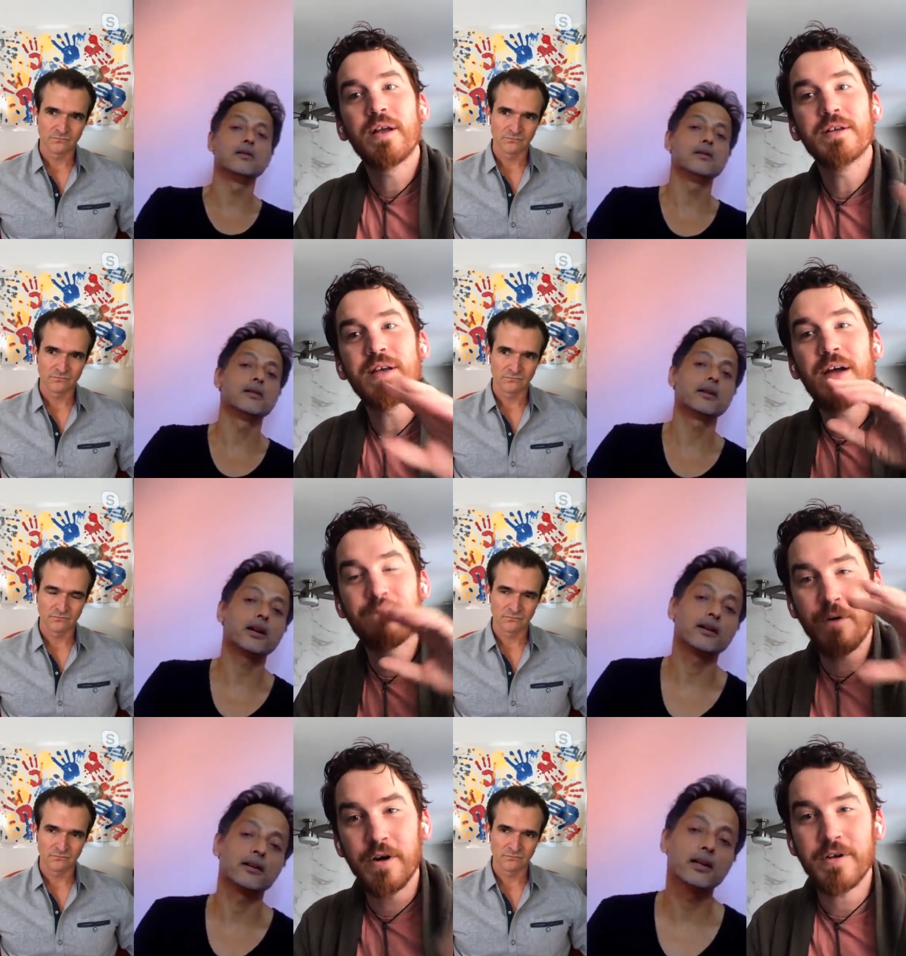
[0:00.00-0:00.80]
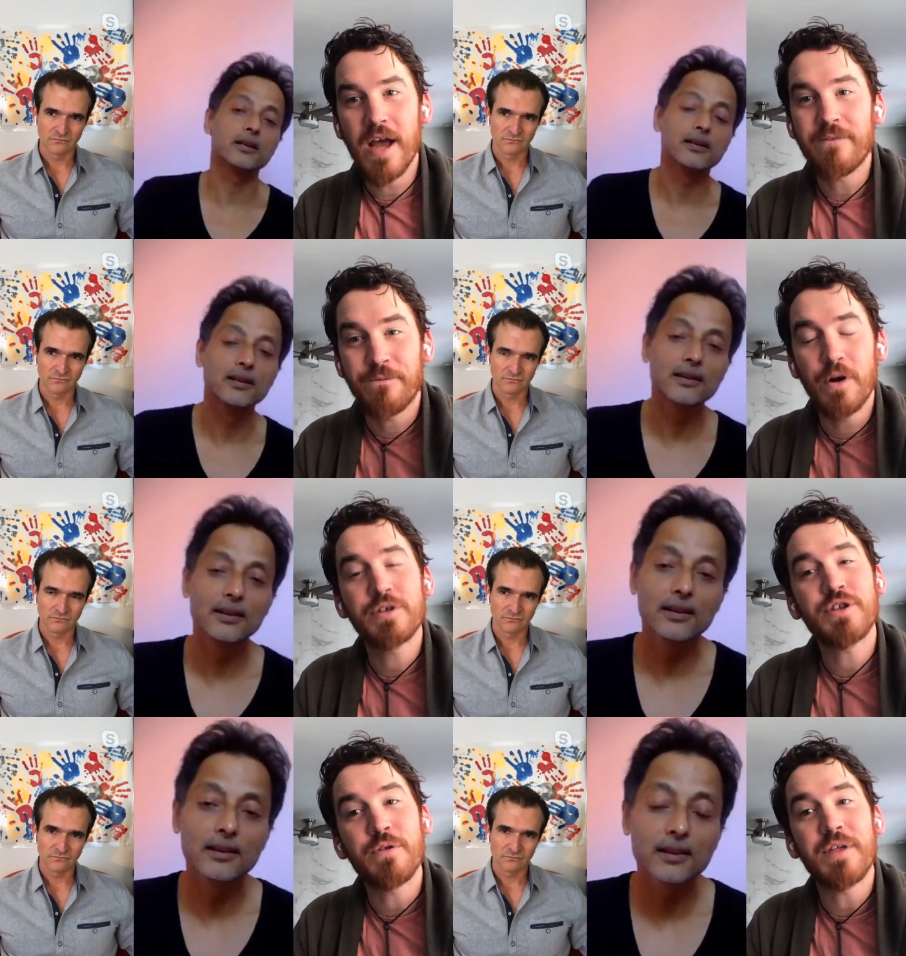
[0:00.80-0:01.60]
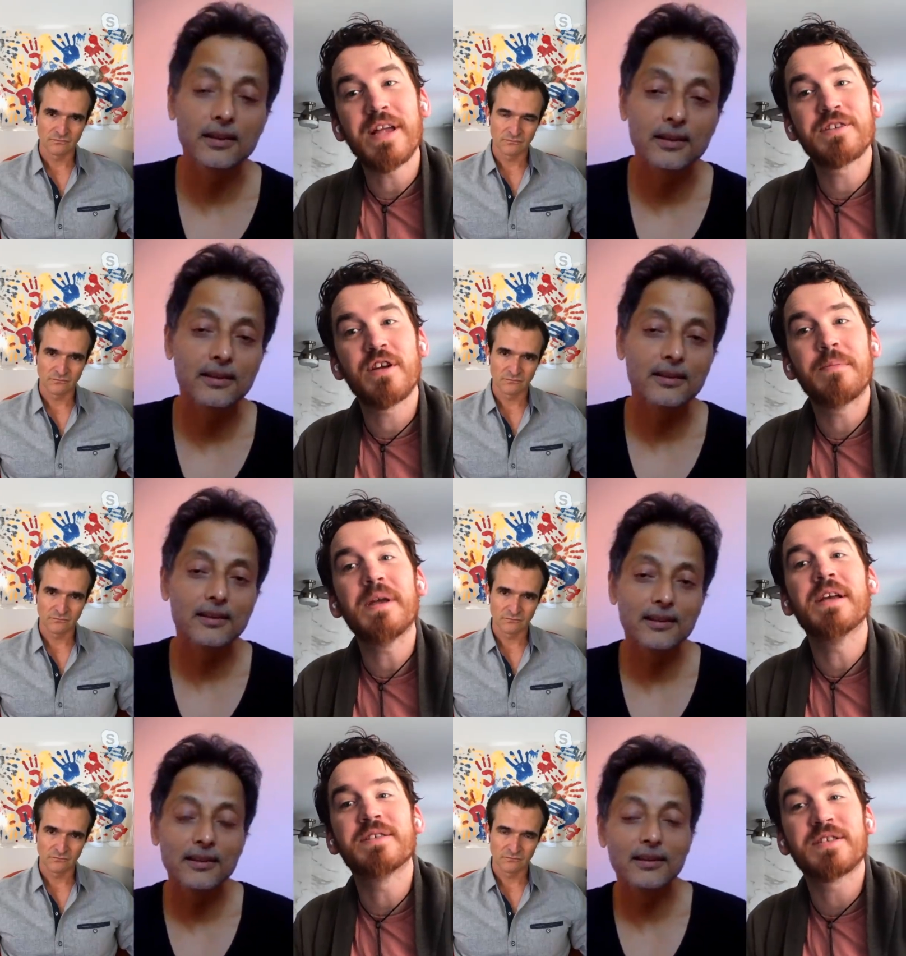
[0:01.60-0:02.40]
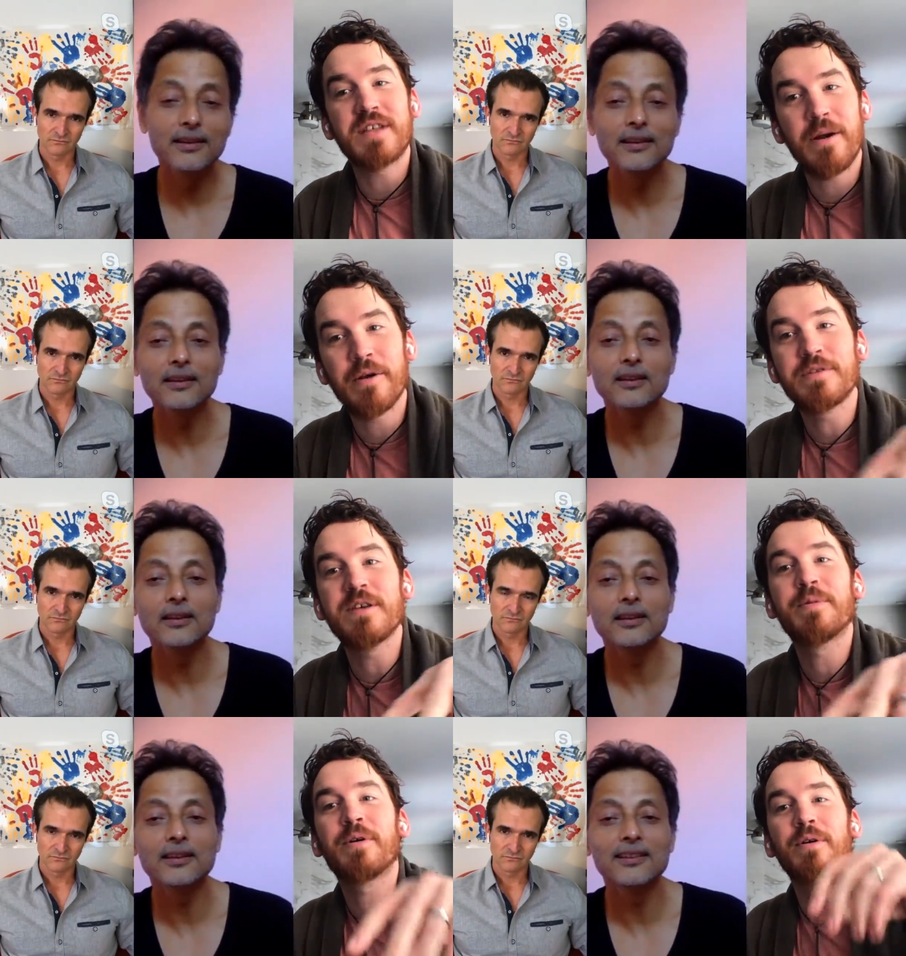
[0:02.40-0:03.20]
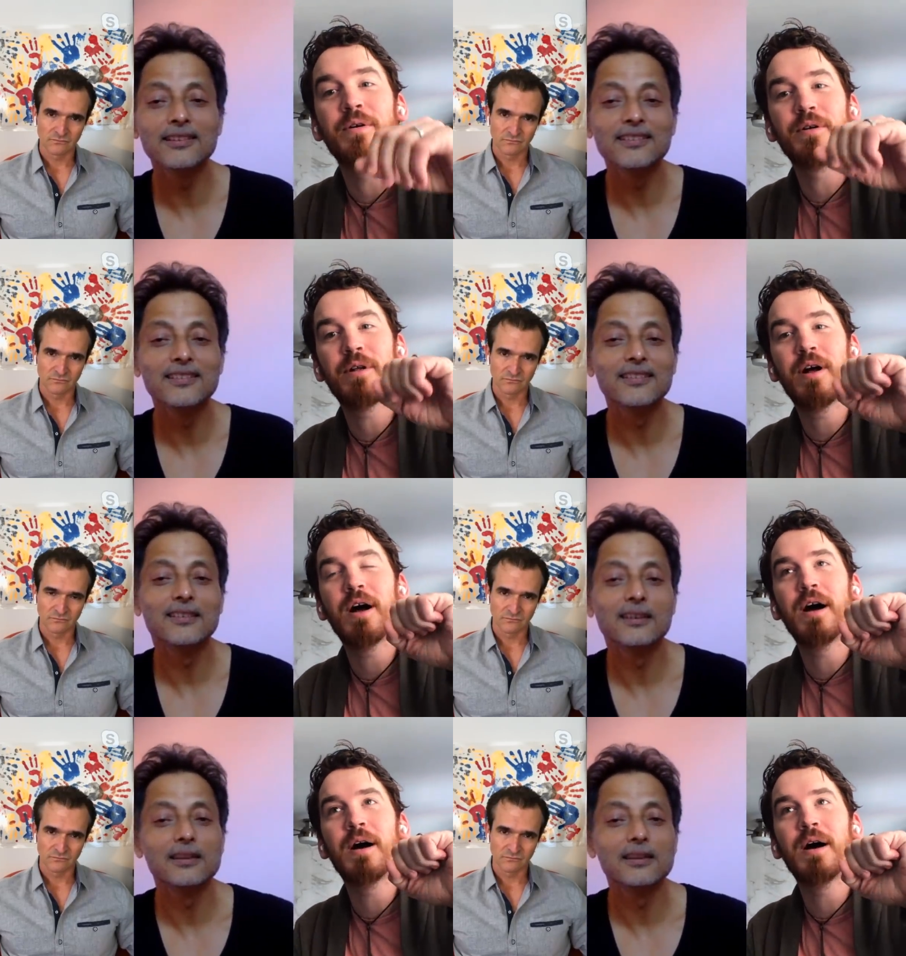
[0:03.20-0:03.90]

Speaker 1: Because at first you think it's going to be his stereotypical